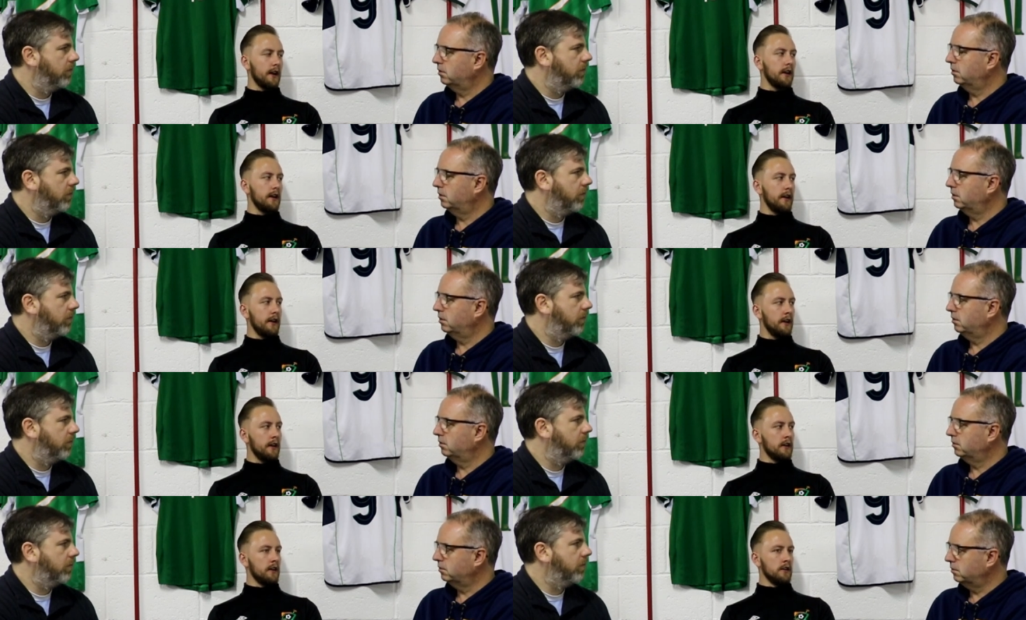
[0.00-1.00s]
Speaker 1: and he
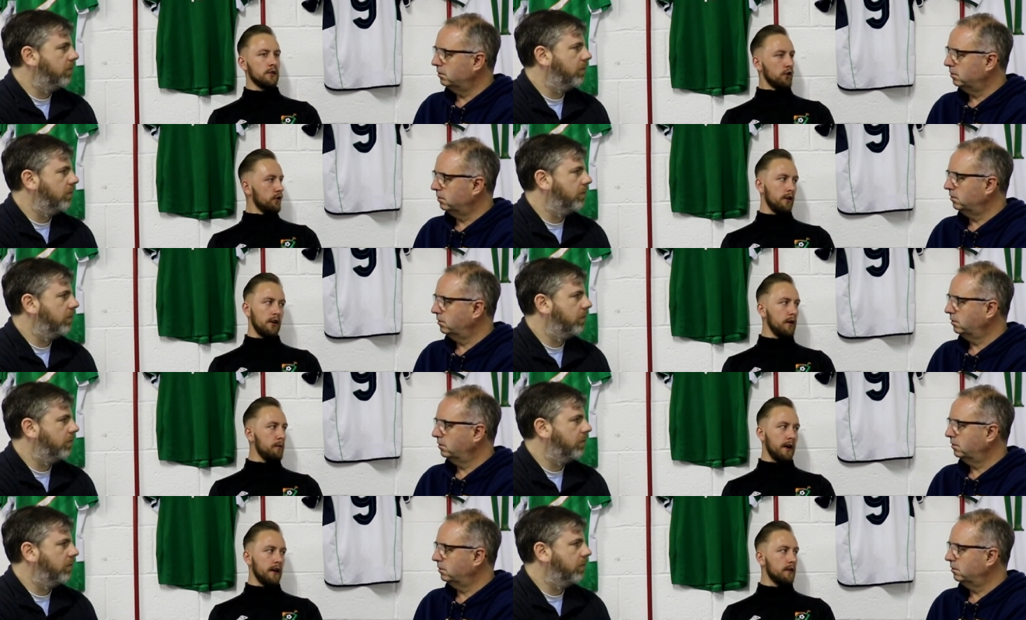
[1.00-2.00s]
doesn't like
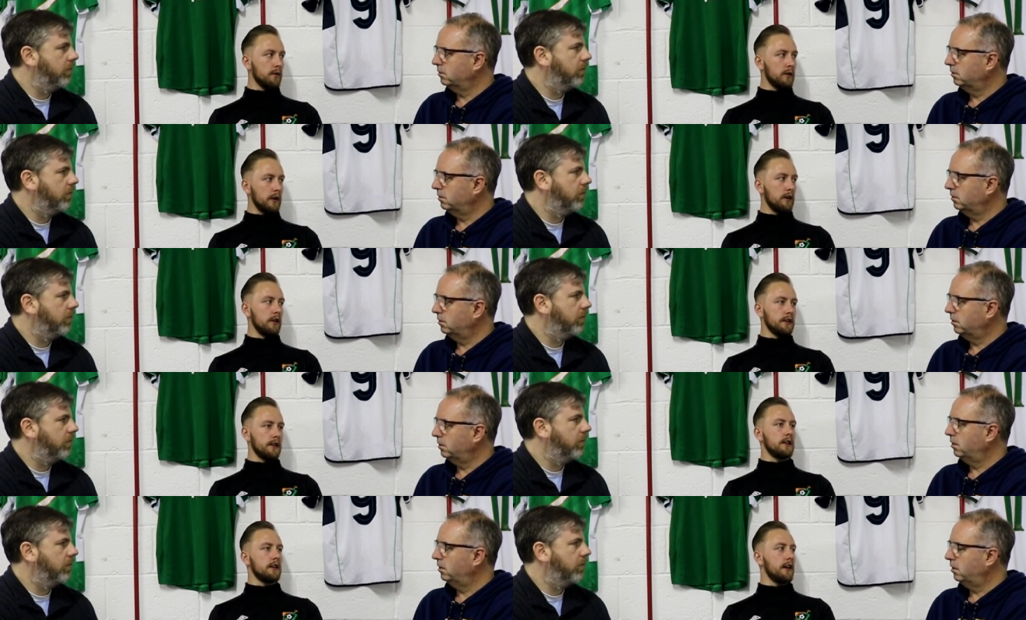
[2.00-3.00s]
playing on the on
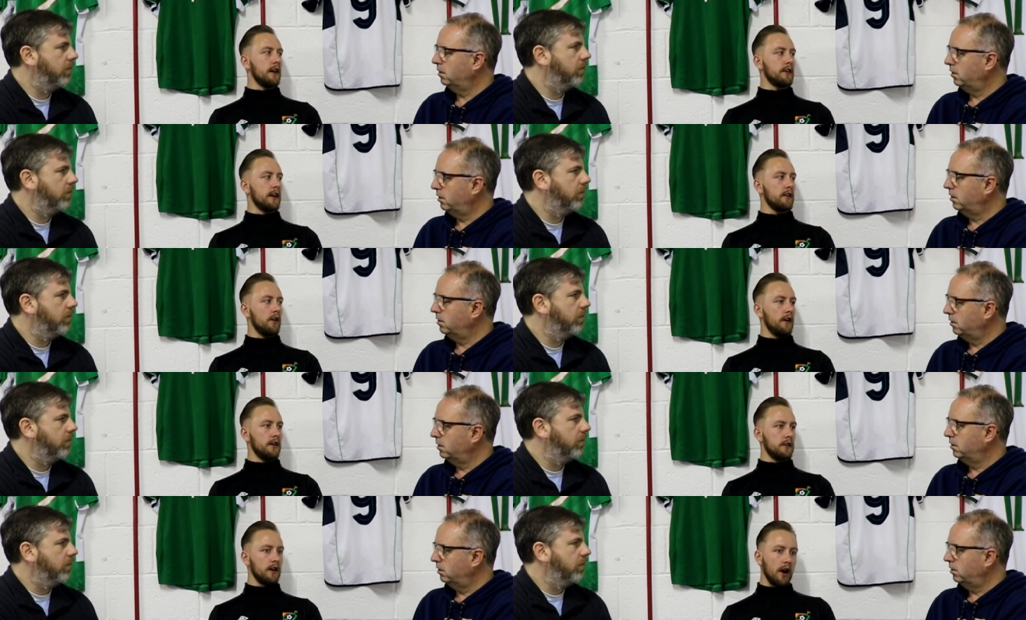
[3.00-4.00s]
the on the left hand side.
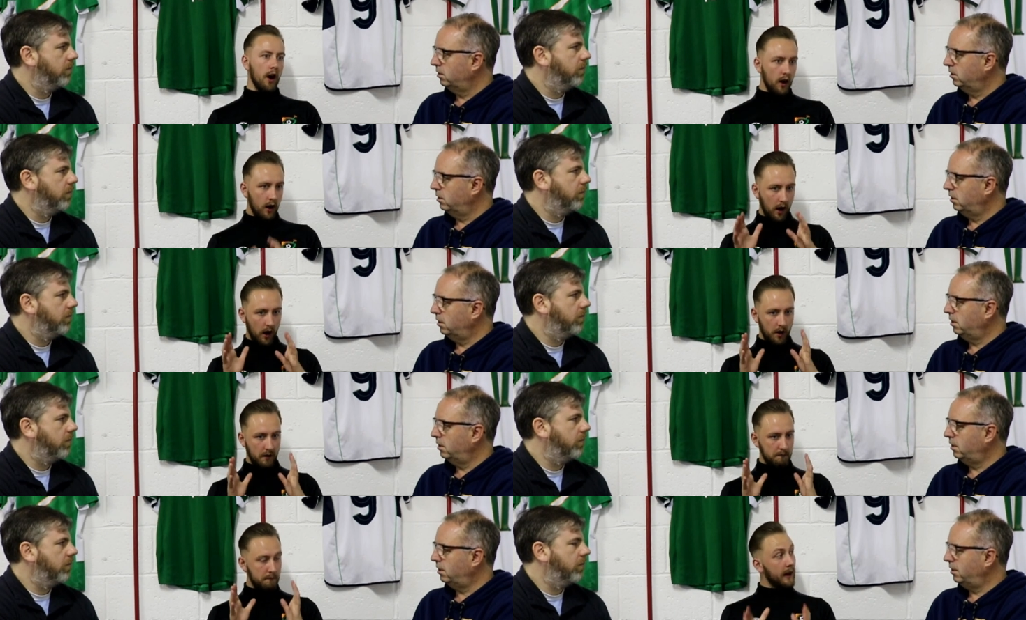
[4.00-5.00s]
He's like,
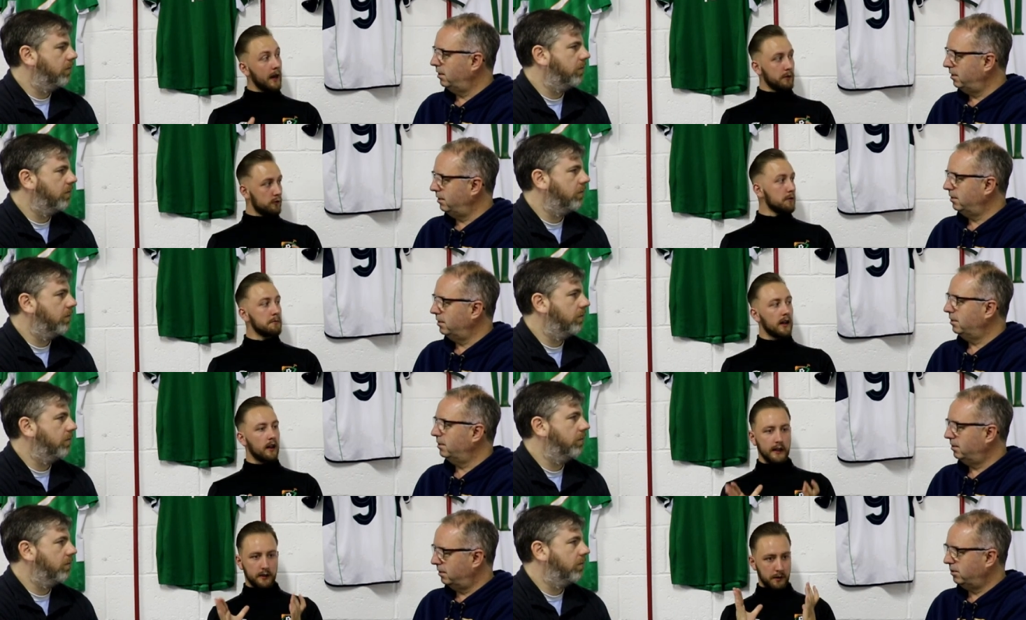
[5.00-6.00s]
play me through the
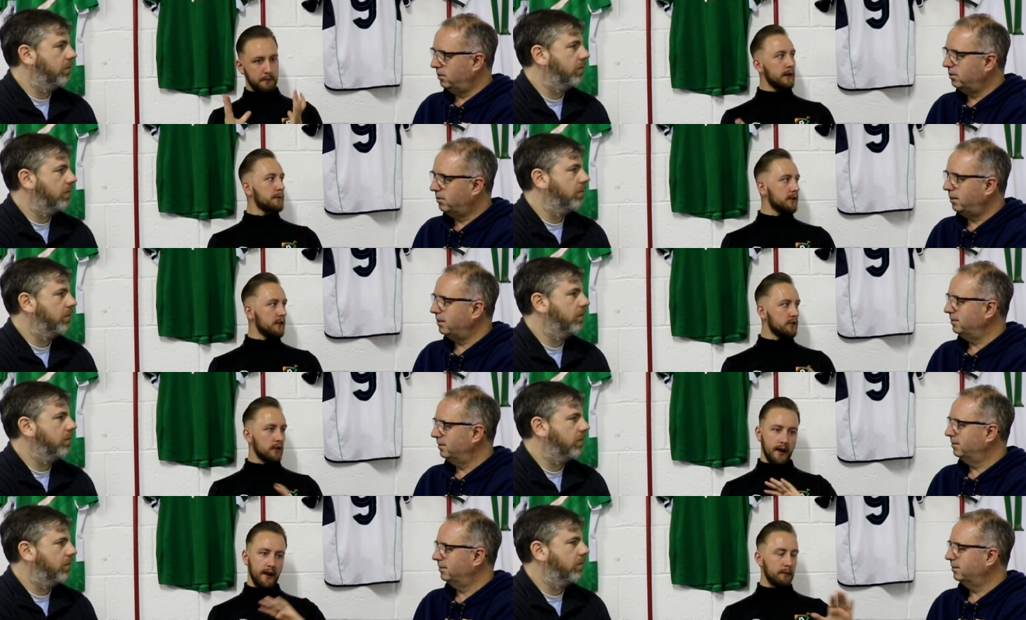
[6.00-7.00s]
middle. That's my best okay. position.
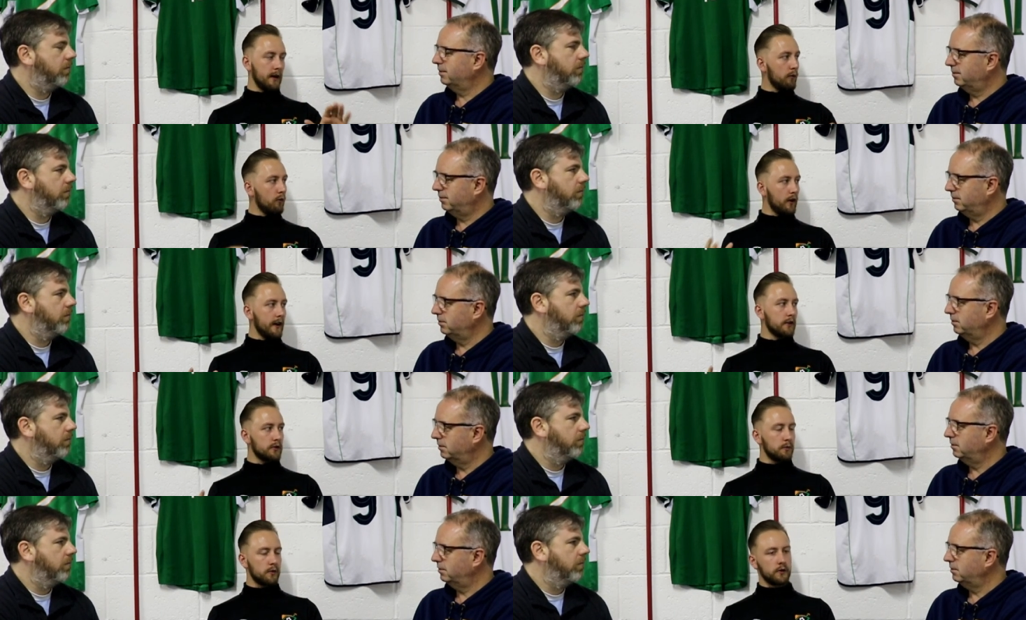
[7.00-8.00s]
I hate playing wide or
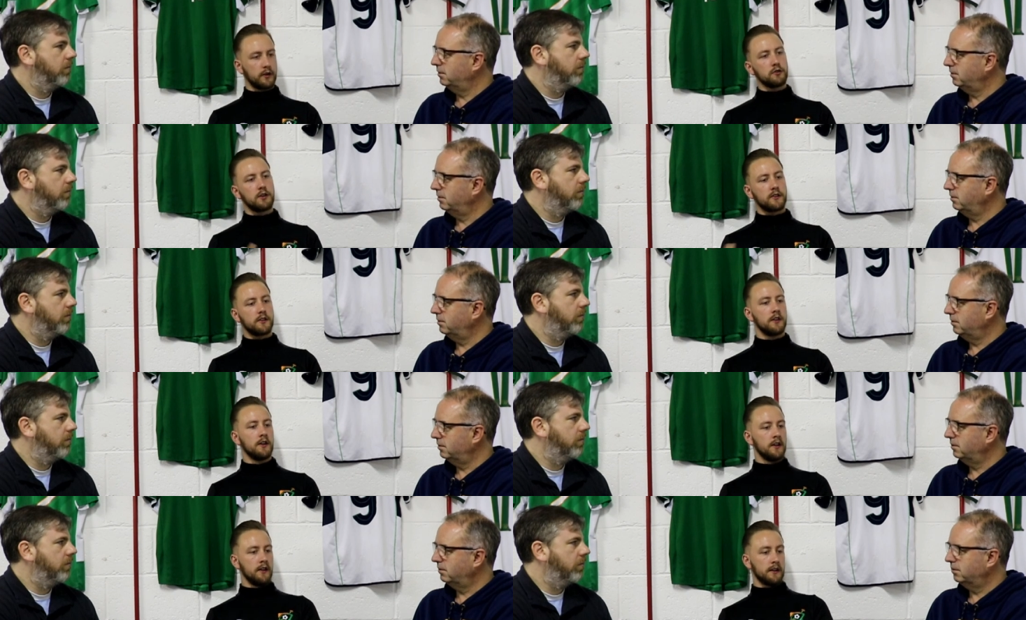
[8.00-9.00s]
something. So it's interesting
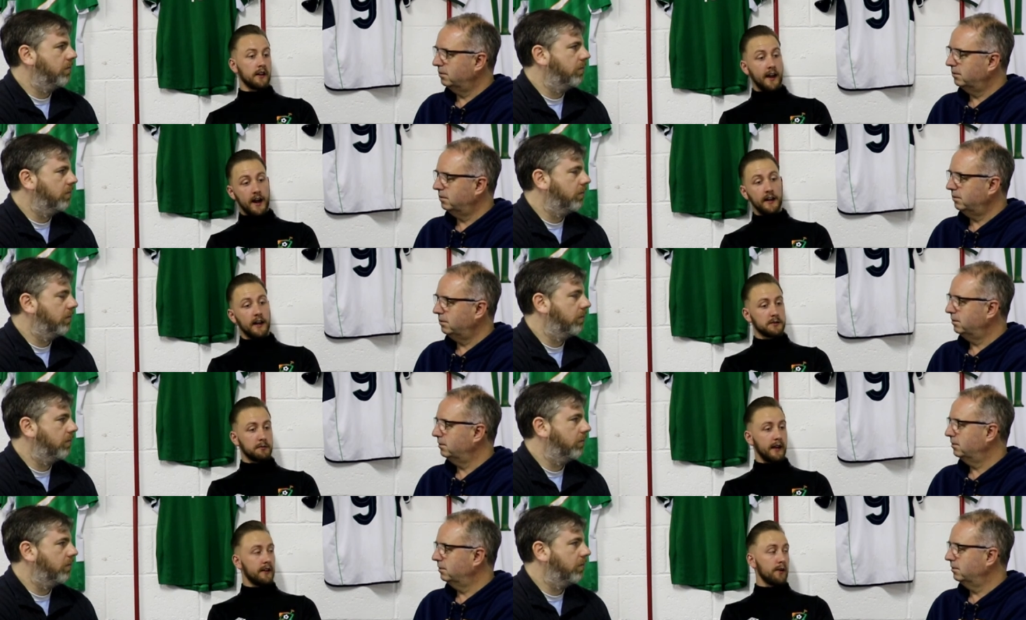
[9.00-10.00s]
that Kenny hasn't
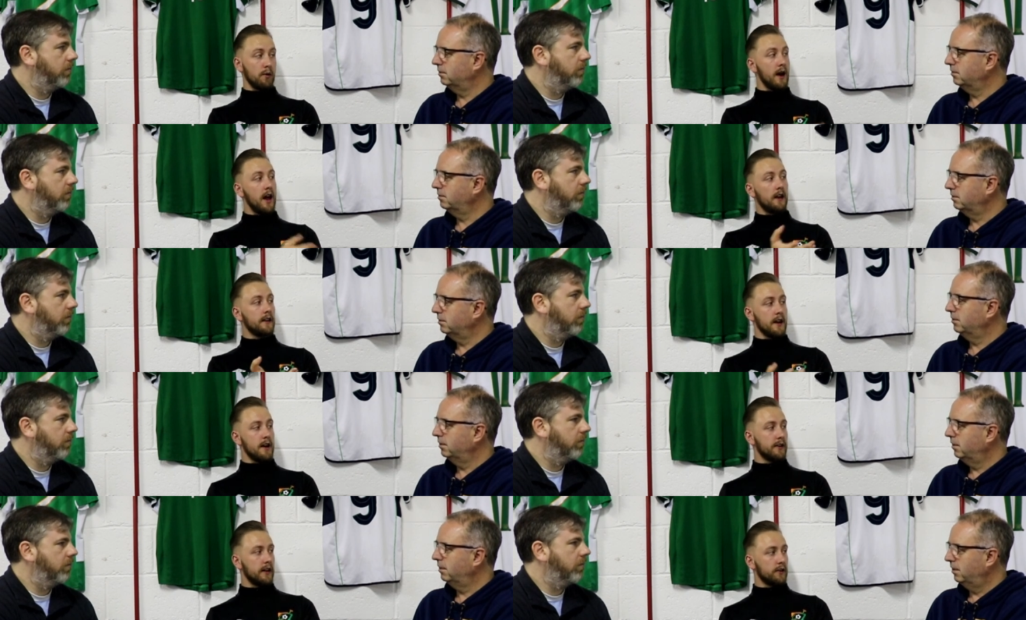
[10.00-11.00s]
playing so well on that
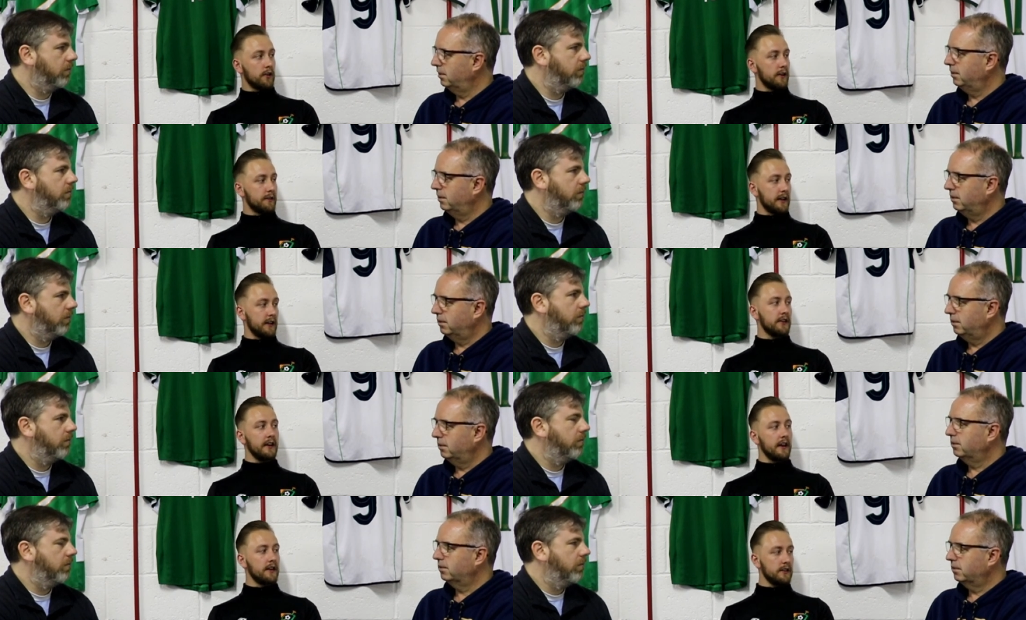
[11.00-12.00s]
left hand side. If that is the
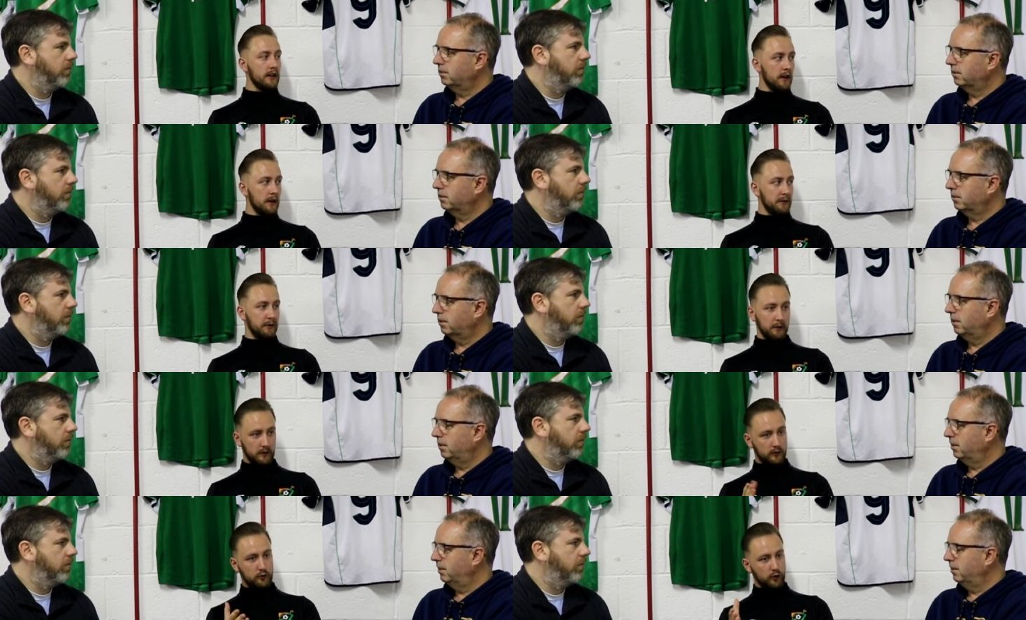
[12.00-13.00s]
case, if he
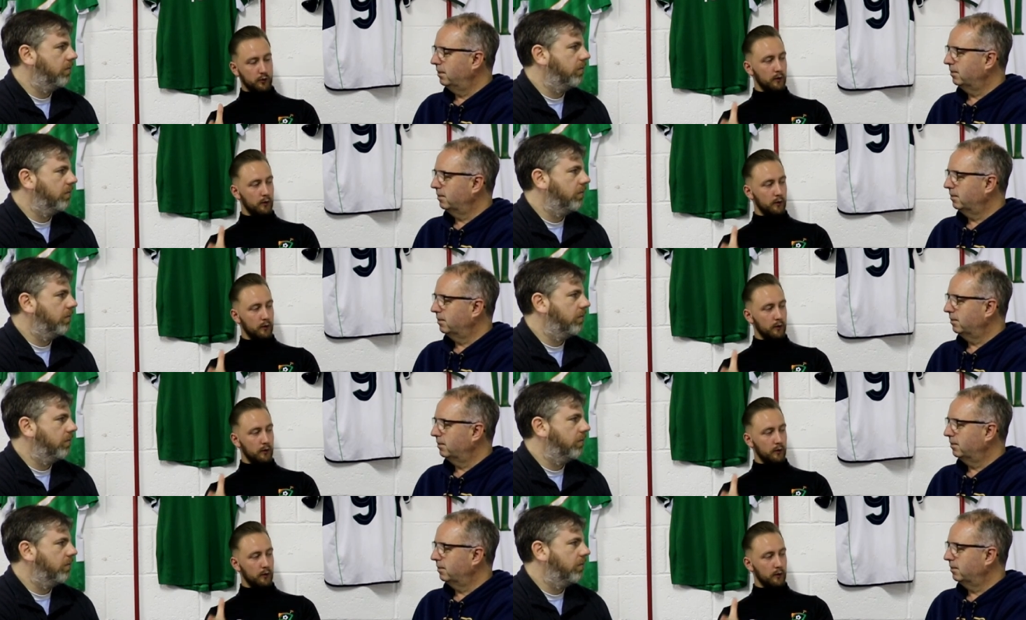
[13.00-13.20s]
just